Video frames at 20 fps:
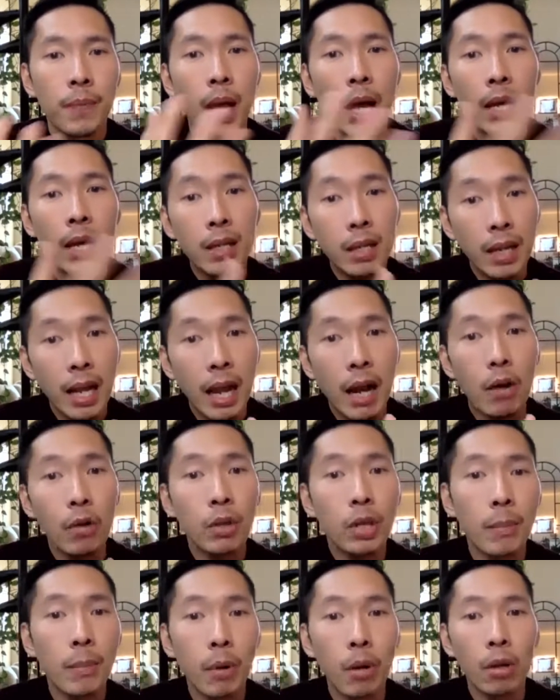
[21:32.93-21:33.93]

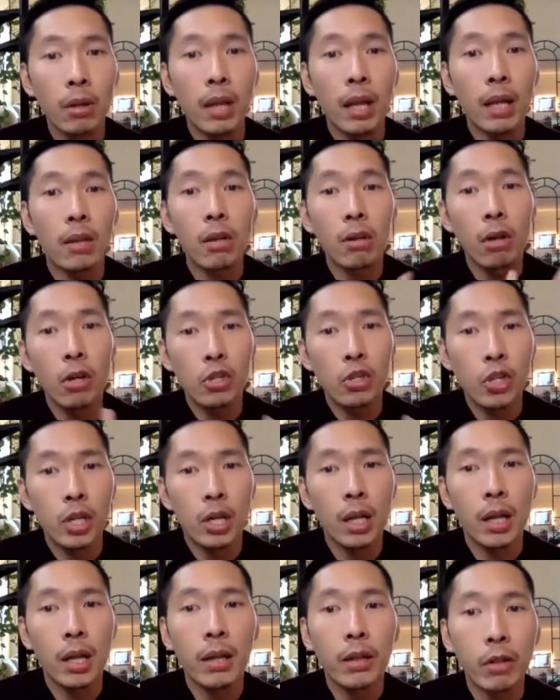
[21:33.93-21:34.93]
unaccountable
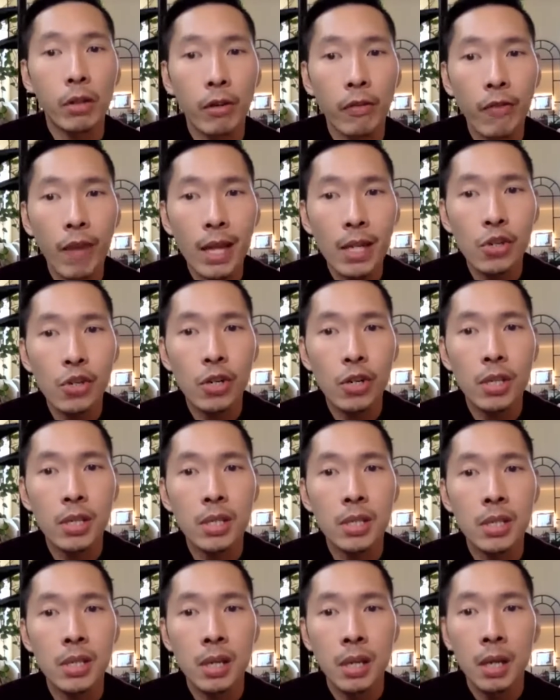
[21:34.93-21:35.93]
technological
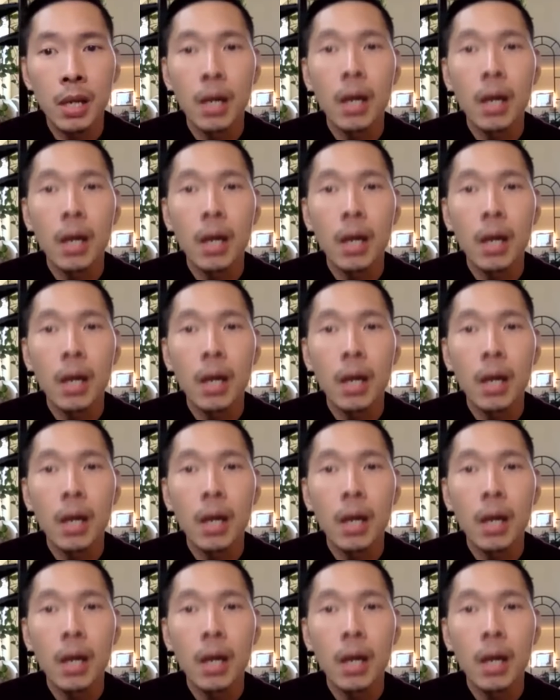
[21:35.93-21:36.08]
interventions